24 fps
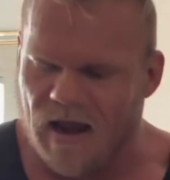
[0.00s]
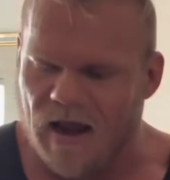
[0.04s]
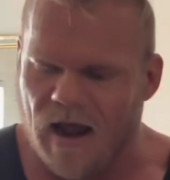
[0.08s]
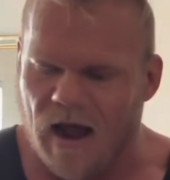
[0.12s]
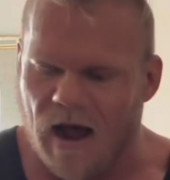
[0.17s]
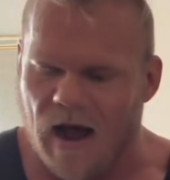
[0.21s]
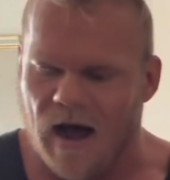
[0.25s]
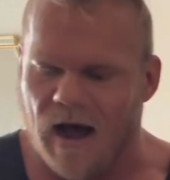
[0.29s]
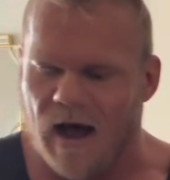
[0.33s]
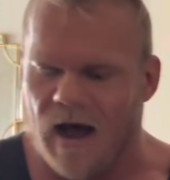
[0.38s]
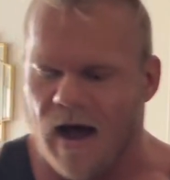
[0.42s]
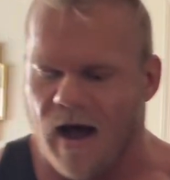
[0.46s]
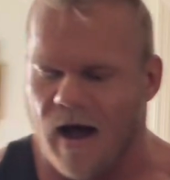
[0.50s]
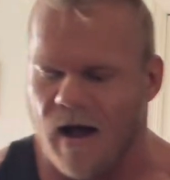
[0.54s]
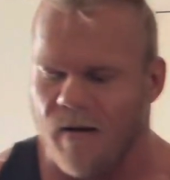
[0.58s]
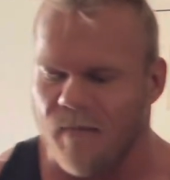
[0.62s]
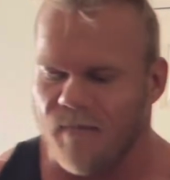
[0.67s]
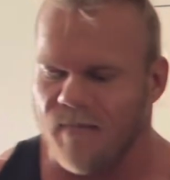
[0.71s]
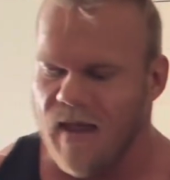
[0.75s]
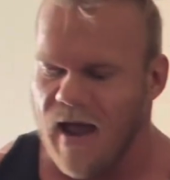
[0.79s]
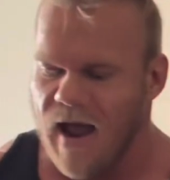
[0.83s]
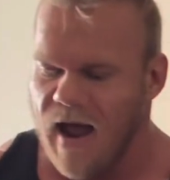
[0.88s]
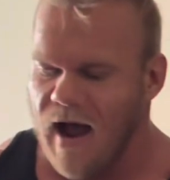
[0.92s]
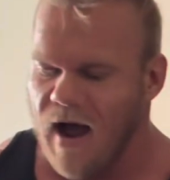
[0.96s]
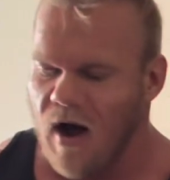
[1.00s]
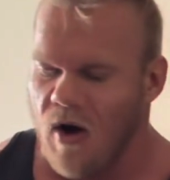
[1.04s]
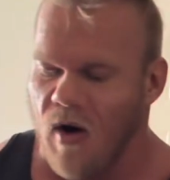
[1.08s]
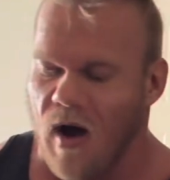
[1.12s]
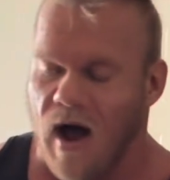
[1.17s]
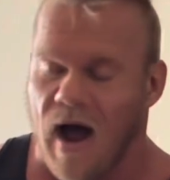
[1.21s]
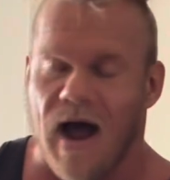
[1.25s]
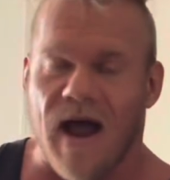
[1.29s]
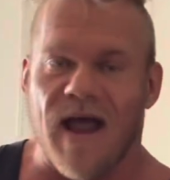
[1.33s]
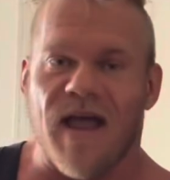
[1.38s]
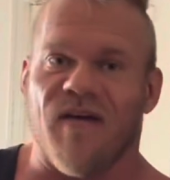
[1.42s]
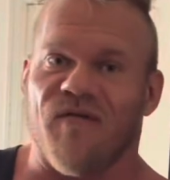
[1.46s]
Now,
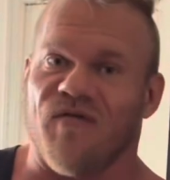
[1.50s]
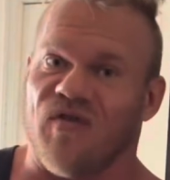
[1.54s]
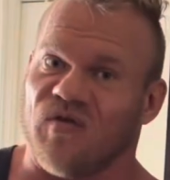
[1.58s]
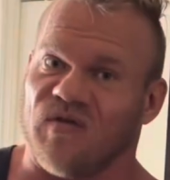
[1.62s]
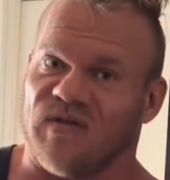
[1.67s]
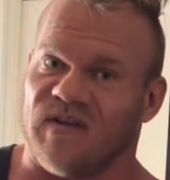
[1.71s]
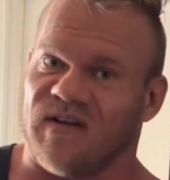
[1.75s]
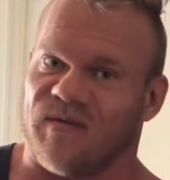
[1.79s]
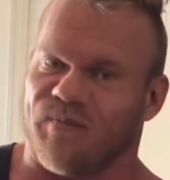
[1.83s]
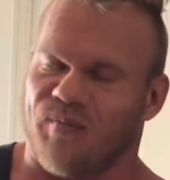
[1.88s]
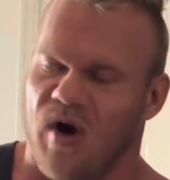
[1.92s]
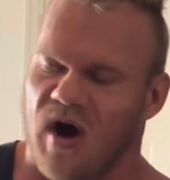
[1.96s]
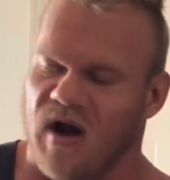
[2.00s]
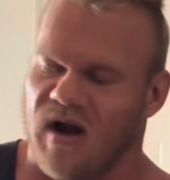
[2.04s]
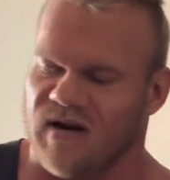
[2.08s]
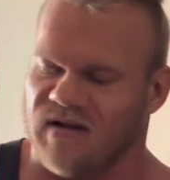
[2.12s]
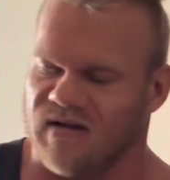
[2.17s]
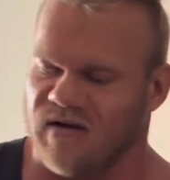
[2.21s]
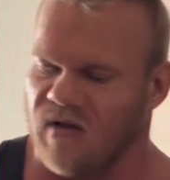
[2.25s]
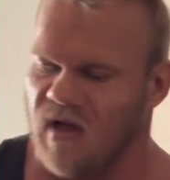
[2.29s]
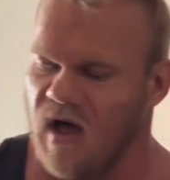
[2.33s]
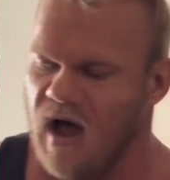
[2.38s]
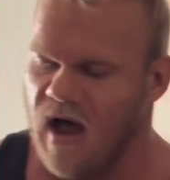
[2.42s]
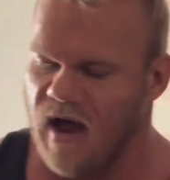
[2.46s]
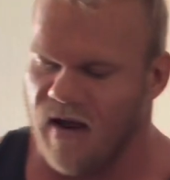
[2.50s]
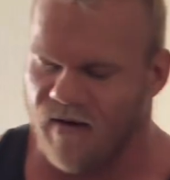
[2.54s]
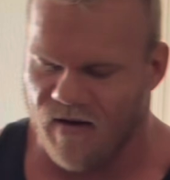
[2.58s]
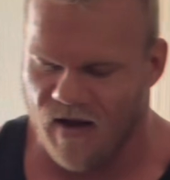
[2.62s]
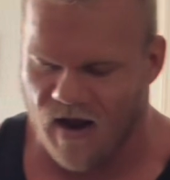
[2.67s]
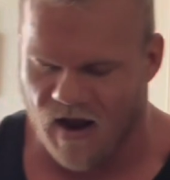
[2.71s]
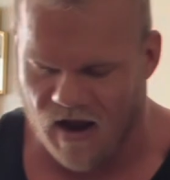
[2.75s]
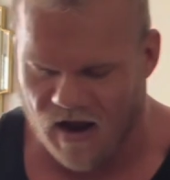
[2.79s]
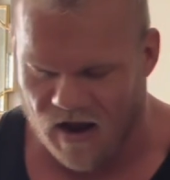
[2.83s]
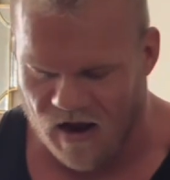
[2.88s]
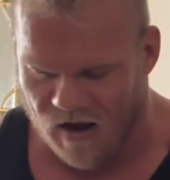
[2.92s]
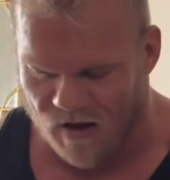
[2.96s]
I have used this product a lot.
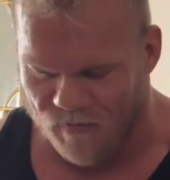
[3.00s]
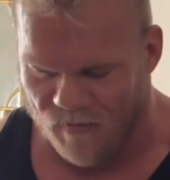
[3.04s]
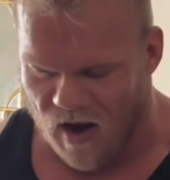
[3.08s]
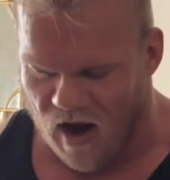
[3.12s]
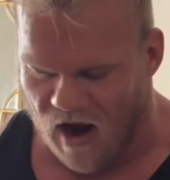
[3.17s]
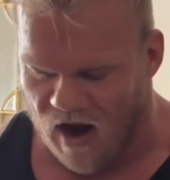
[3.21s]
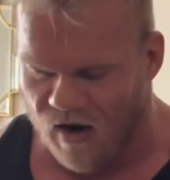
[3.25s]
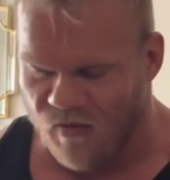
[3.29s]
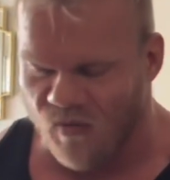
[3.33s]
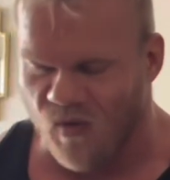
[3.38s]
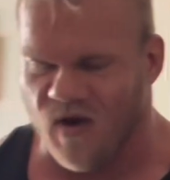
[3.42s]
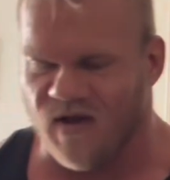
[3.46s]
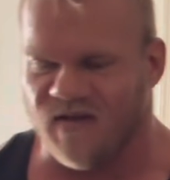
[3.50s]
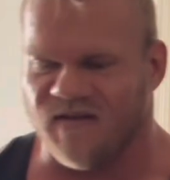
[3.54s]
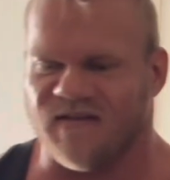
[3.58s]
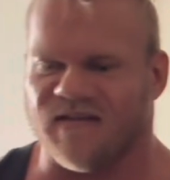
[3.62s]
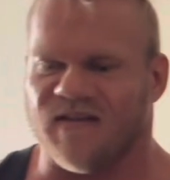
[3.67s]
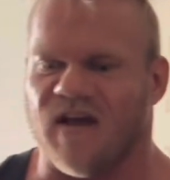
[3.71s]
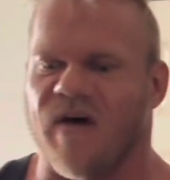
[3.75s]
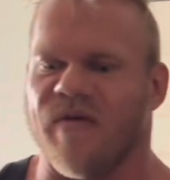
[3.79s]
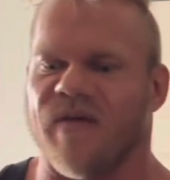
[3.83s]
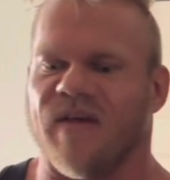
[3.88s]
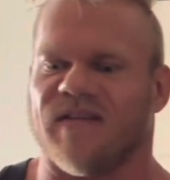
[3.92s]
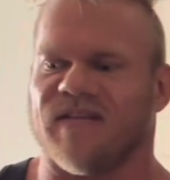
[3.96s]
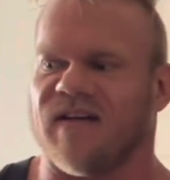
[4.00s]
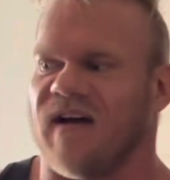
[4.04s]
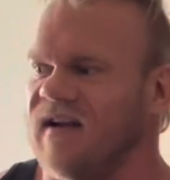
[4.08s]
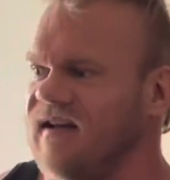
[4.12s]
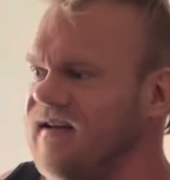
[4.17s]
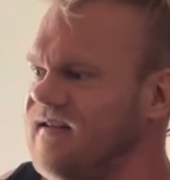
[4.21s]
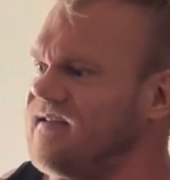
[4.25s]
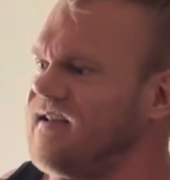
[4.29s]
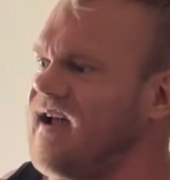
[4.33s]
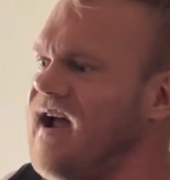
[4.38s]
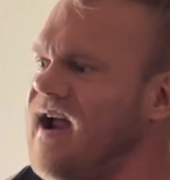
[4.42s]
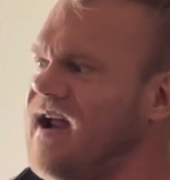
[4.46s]
I once saw this on a
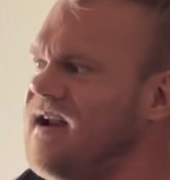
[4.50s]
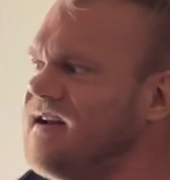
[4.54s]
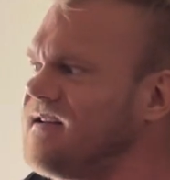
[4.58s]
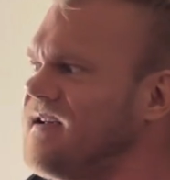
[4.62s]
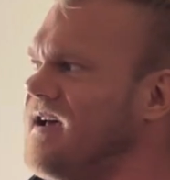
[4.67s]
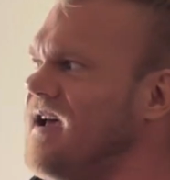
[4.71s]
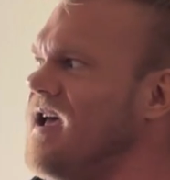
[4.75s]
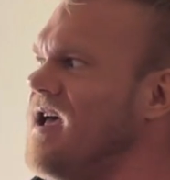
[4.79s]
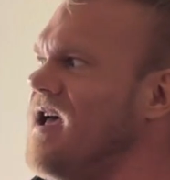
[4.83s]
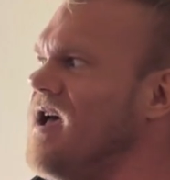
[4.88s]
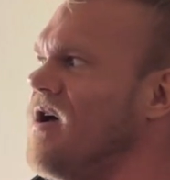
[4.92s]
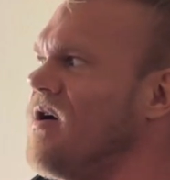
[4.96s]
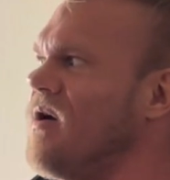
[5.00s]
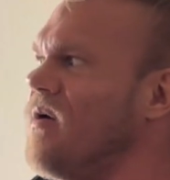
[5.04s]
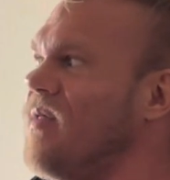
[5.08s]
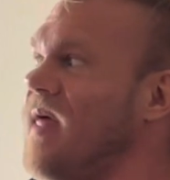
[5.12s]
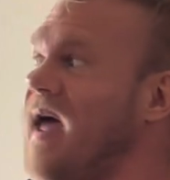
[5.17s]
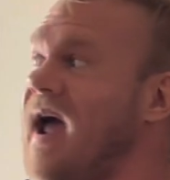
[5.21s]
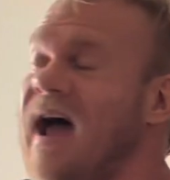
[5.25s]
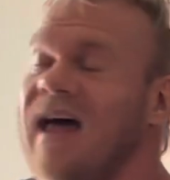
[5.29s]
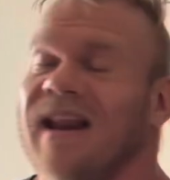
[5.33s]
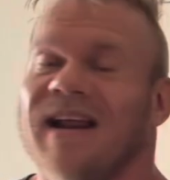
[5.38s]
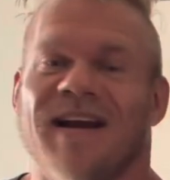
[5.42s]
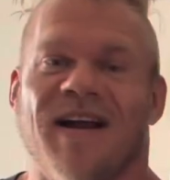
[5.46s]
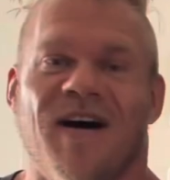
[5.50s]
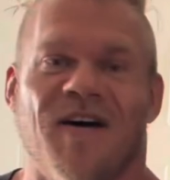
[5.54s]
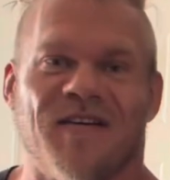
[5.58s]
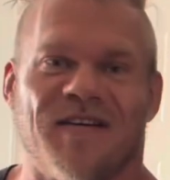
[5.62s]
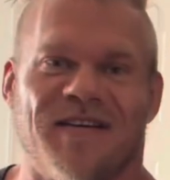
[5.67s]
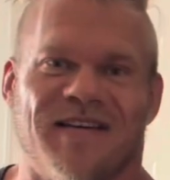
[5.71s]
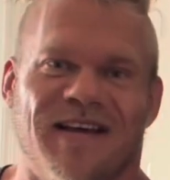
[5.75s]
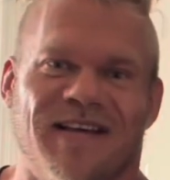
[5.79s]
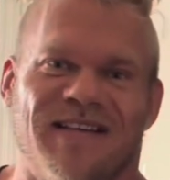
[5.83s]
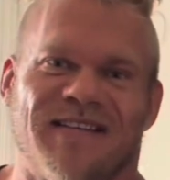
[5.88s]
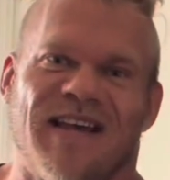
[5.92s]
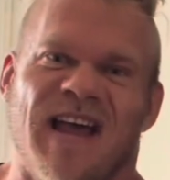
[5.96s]
site. They had it on
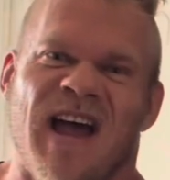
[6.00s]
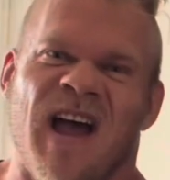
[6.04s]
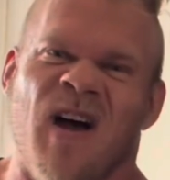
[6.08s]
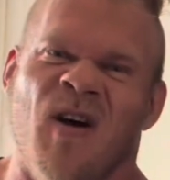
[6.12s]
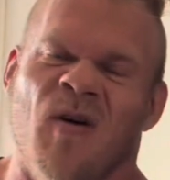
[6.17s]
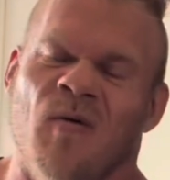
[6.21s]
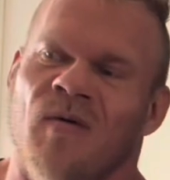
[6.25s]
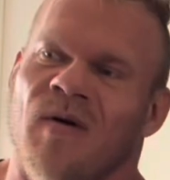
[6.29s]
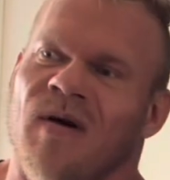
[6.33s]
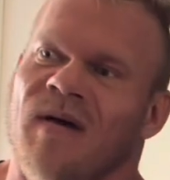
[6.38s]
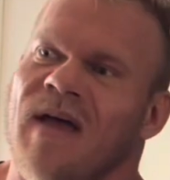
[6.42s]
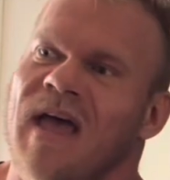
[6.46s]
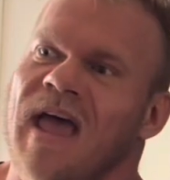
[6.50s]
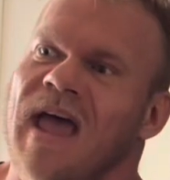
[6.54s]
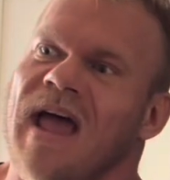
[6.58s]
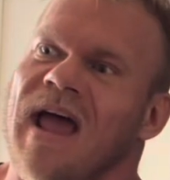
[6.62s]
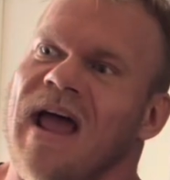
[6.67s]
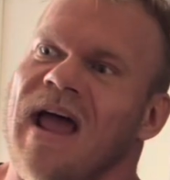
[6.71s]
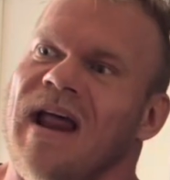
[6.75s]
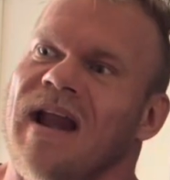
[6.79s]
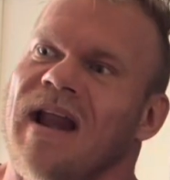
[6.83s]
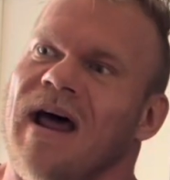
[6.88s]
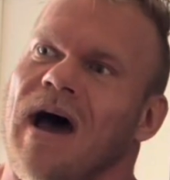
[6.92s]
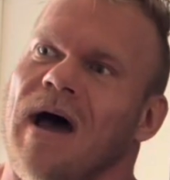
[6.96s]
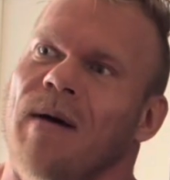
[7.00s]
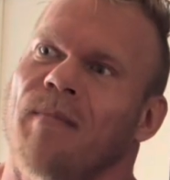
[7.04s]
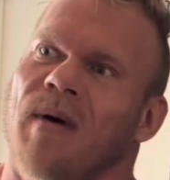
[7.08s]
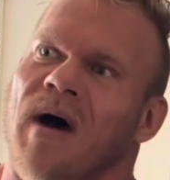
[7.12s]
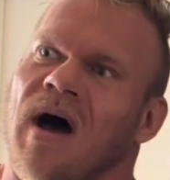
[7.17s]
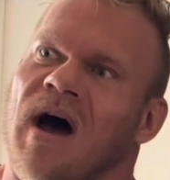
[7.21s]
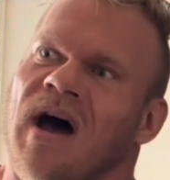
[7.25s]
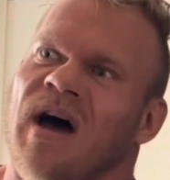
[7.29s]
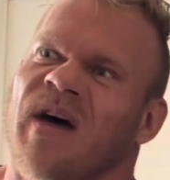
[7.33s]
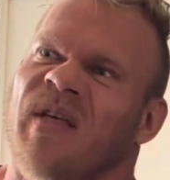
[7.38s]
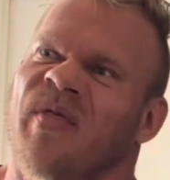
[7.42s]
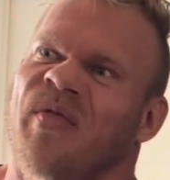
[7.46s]
discount, and I
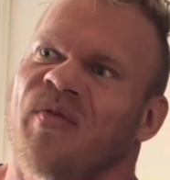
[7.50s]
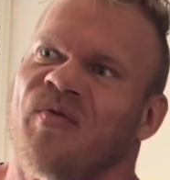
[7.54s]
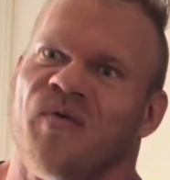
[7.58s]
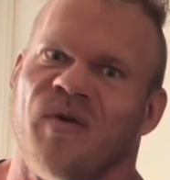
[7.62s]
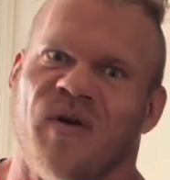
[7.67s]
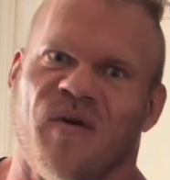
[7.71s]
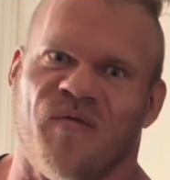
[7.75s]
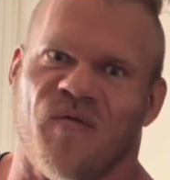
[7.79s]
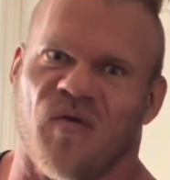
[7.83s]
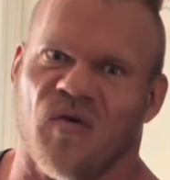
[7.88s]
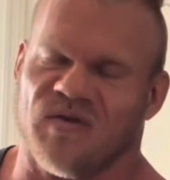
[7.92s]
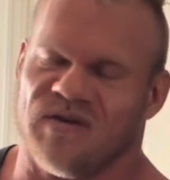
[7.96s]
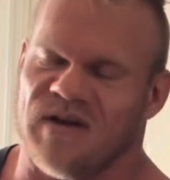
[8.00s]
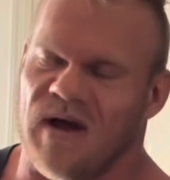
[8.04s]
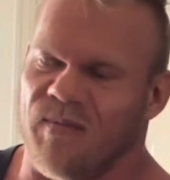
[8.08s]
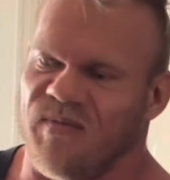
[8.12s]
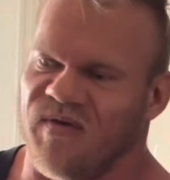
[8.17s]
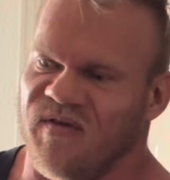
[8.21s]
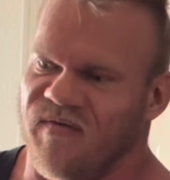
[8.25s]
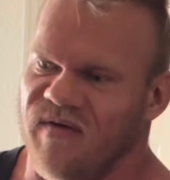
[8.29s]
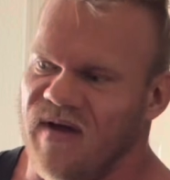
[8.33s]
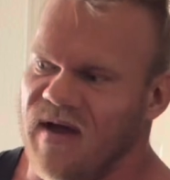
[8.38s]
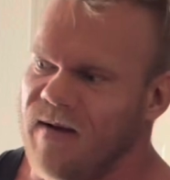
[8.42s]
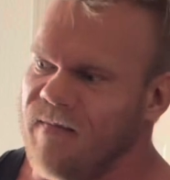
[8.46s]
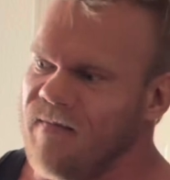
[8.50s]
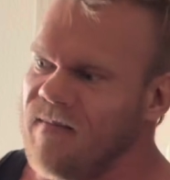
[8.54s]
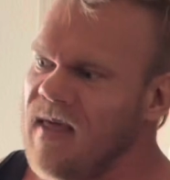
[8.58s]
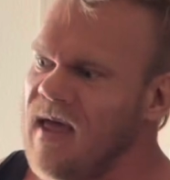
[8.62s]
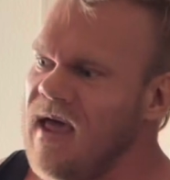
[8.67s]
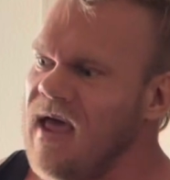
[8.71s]
bought 3 or 4 tubs of it.